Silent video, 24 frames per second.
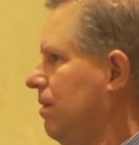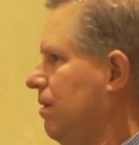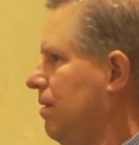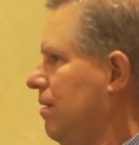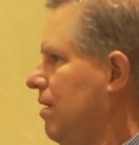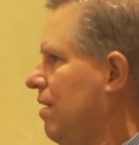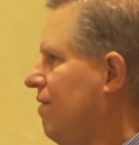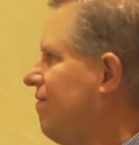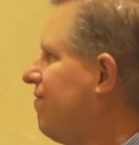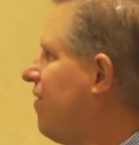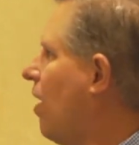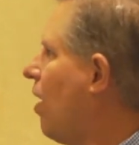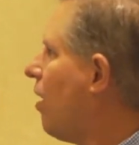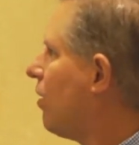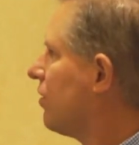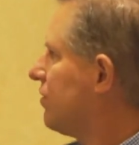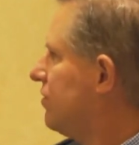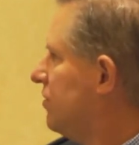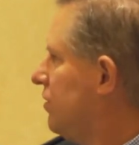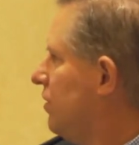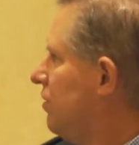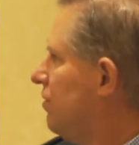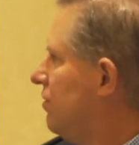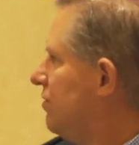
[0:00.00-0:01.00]
A fog
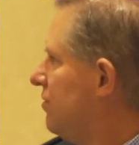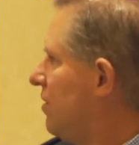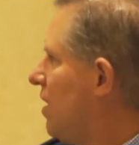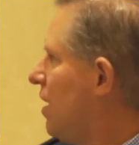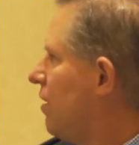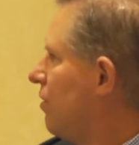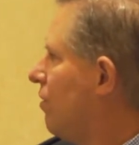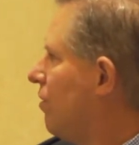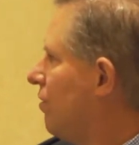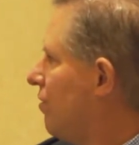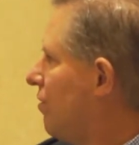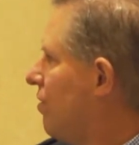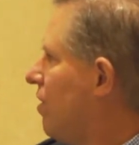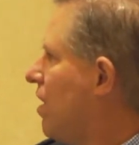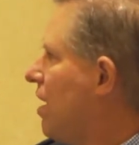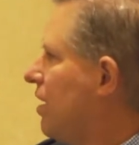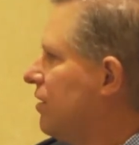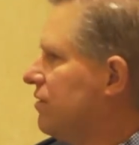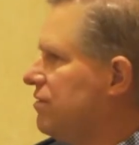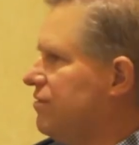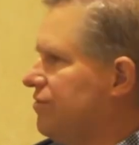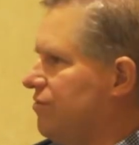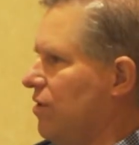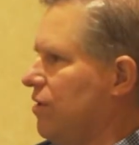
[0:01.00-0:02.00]
seal is not going to
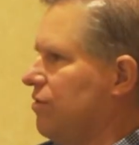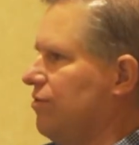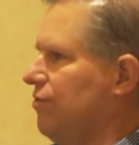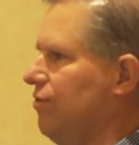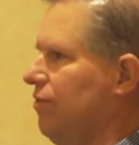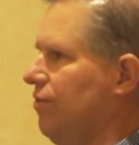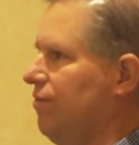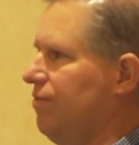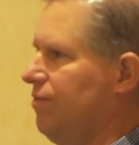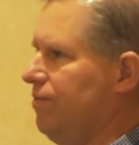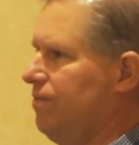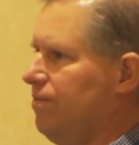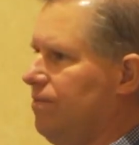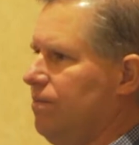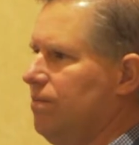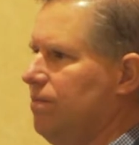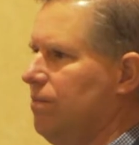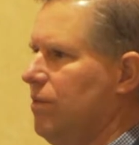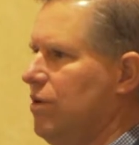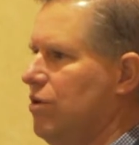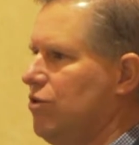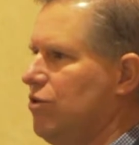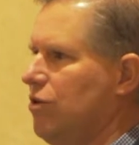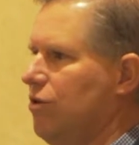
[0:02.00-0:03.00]
correct structural
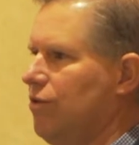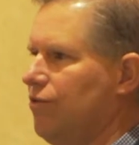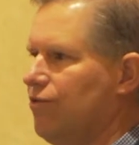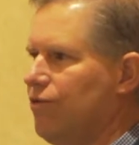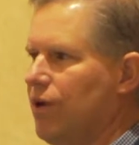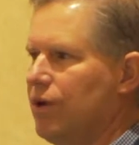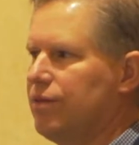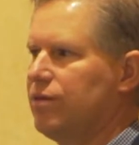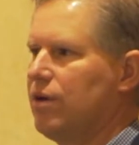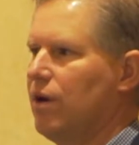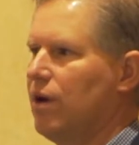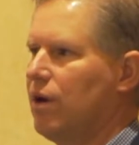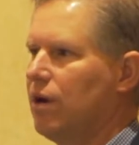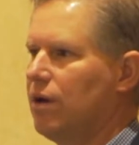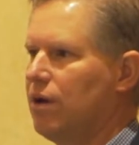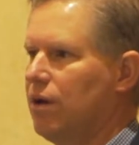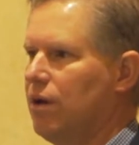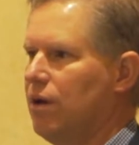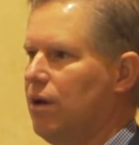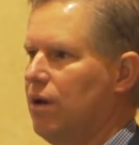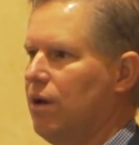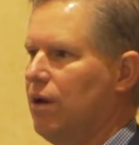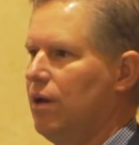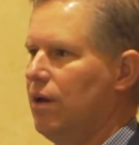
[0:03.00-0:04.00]
issues right there.
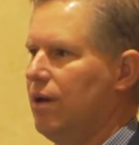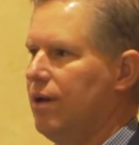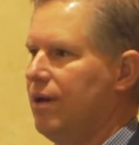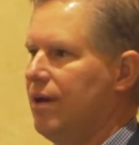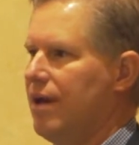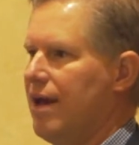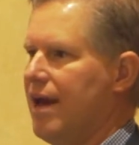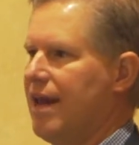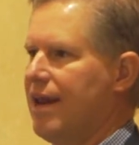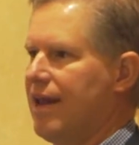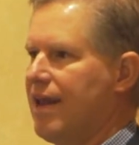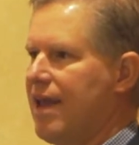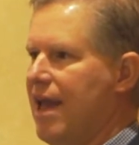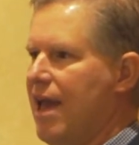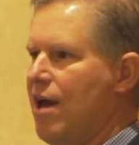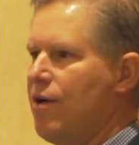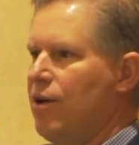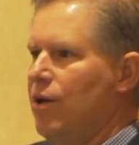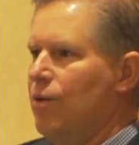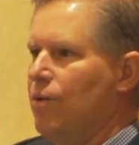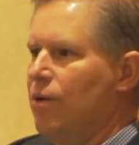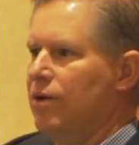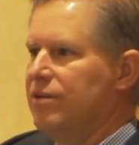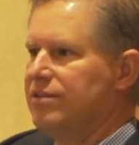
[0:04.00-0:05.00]
I had a
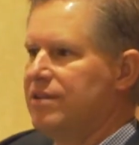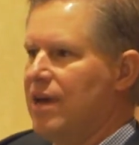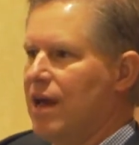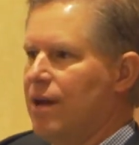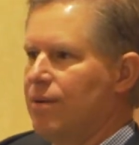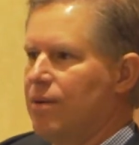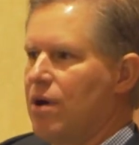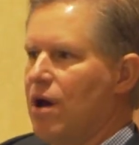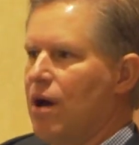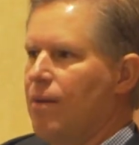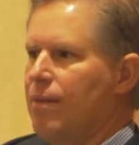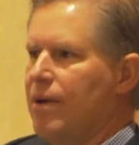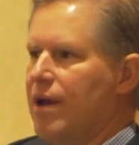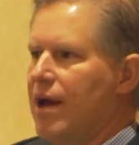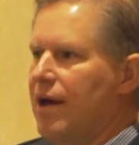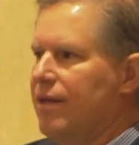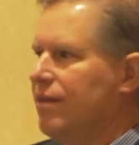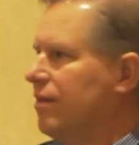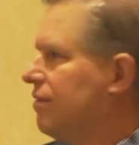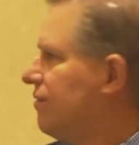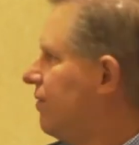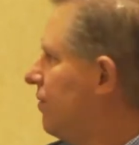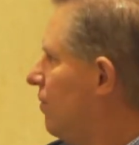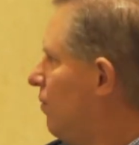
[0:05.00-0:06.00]
county one time call me
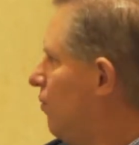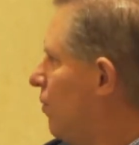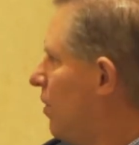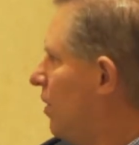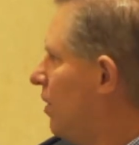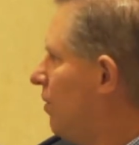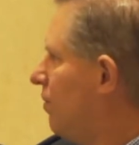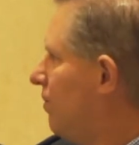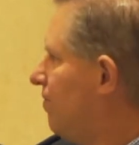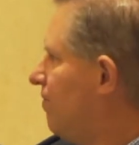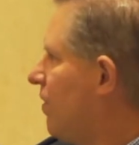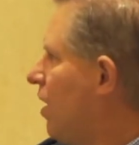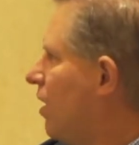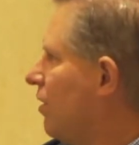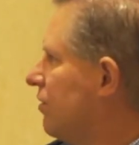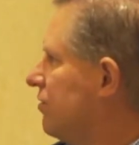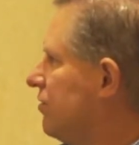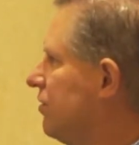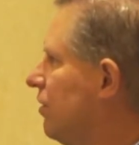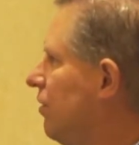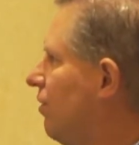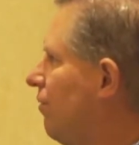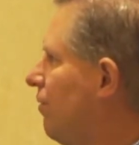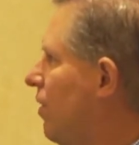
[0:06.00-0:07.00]
out, wanted a fog
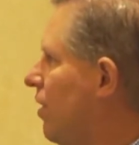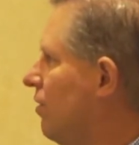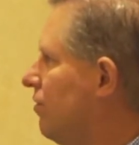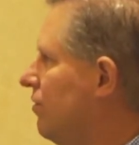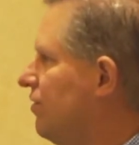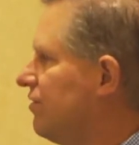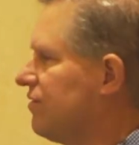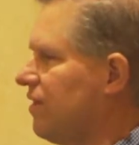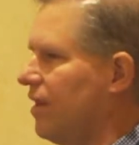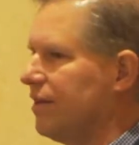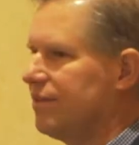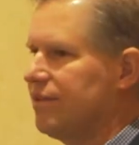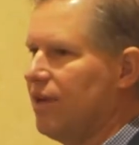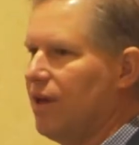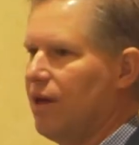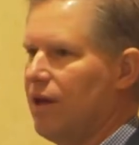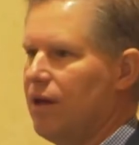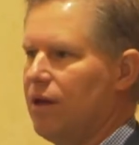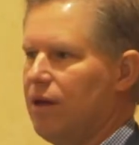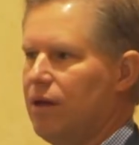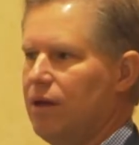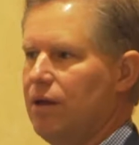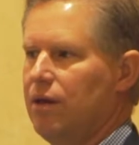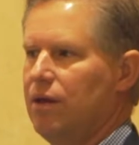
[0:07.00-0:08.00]
seal road just like that.
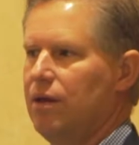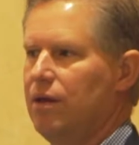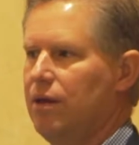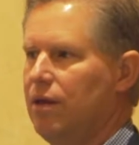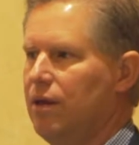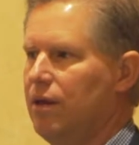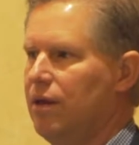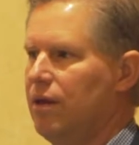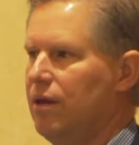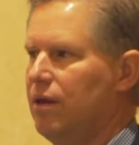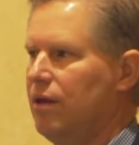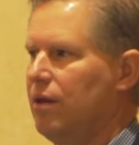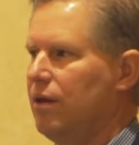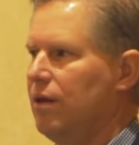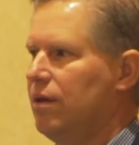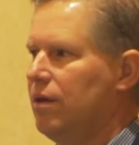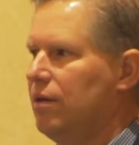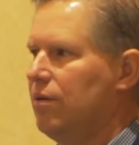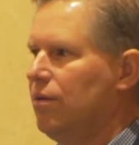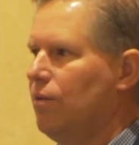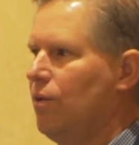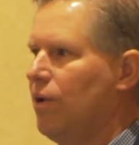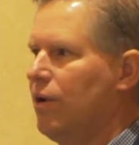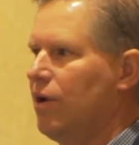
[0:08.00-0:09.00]

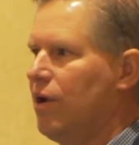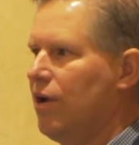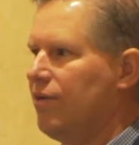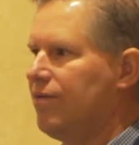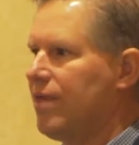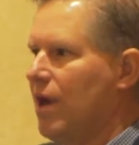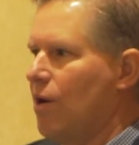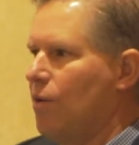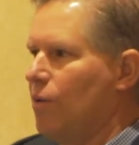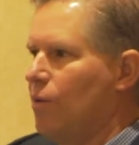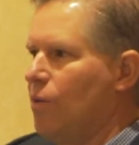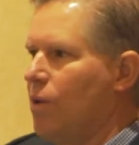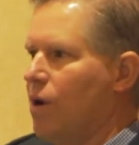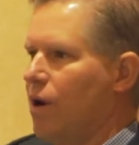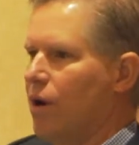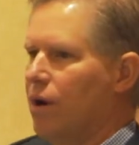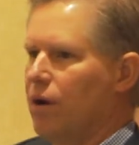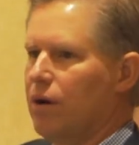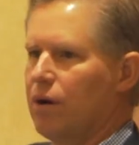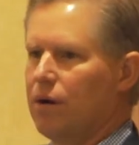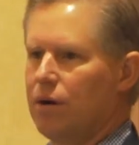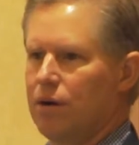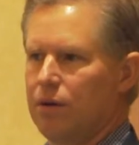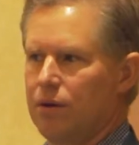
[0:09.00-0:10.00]
Want to know if that would work.
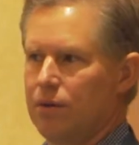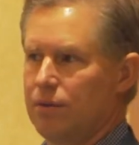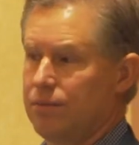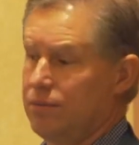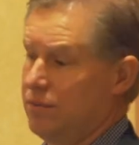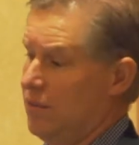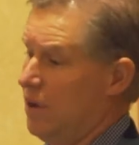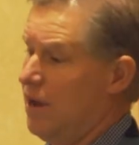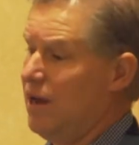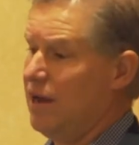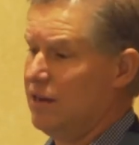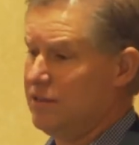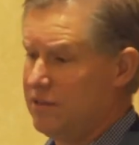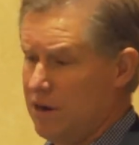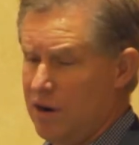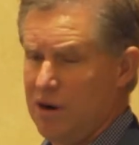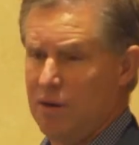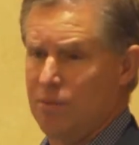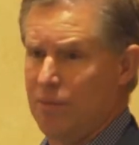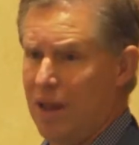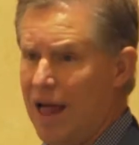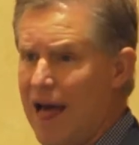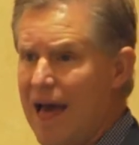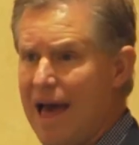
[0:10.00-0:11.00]
I had to turn
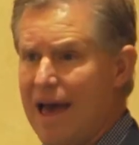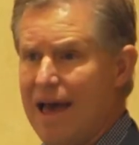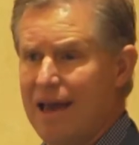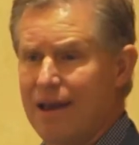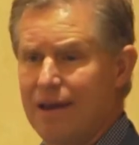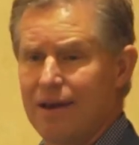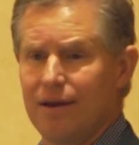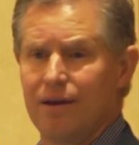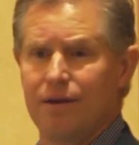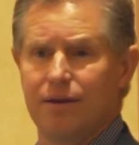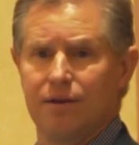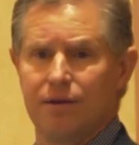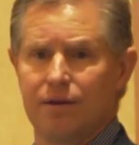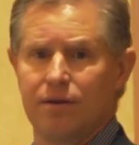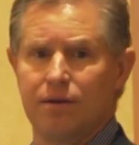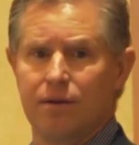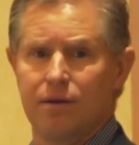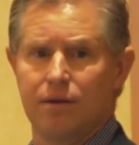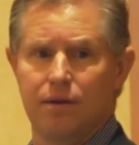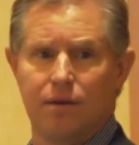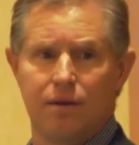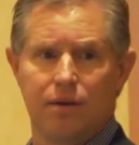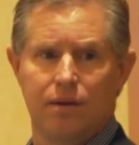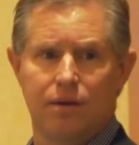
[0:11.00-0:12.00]
it black.
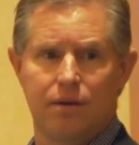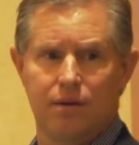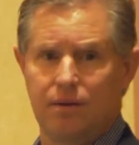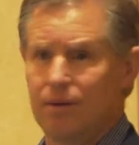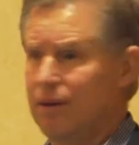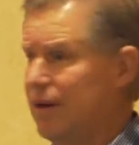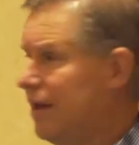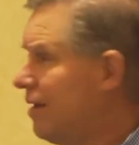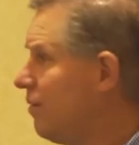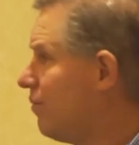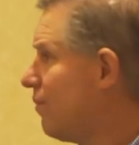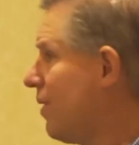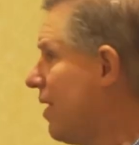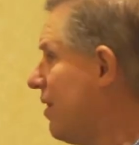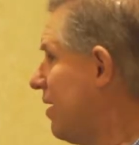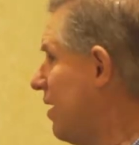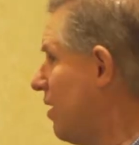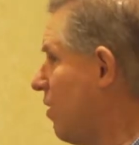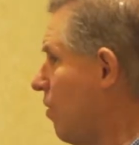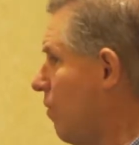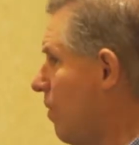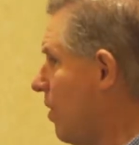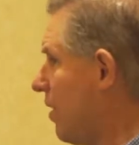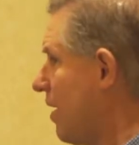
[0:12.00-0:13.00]
Yeah, it's probably not
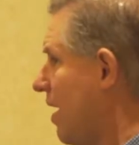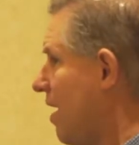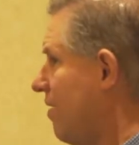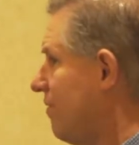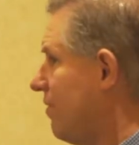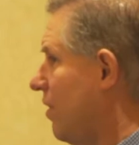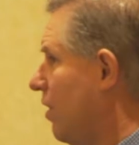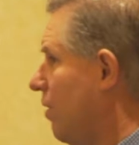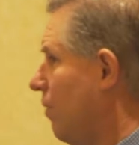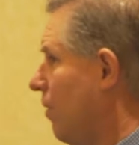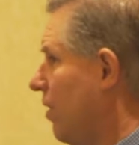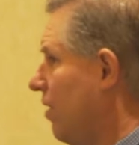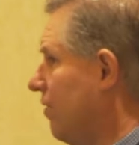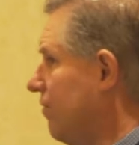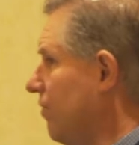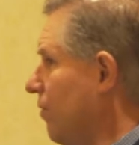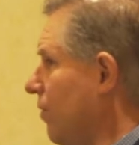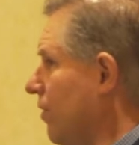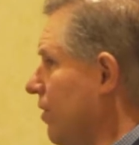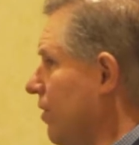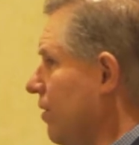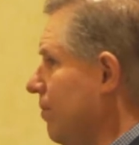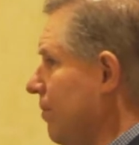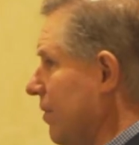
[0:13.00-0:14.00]
going to work out very well
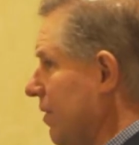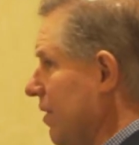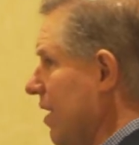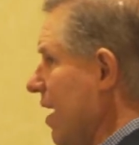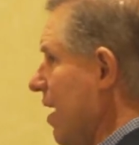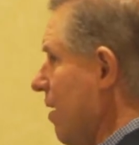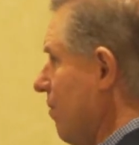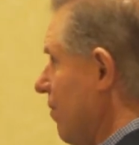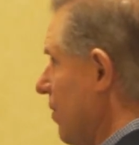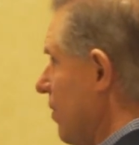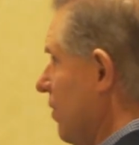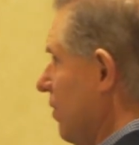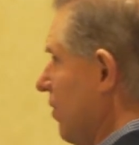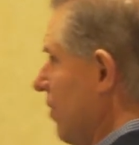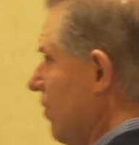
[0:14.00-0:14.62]
for you, but yeah, we can do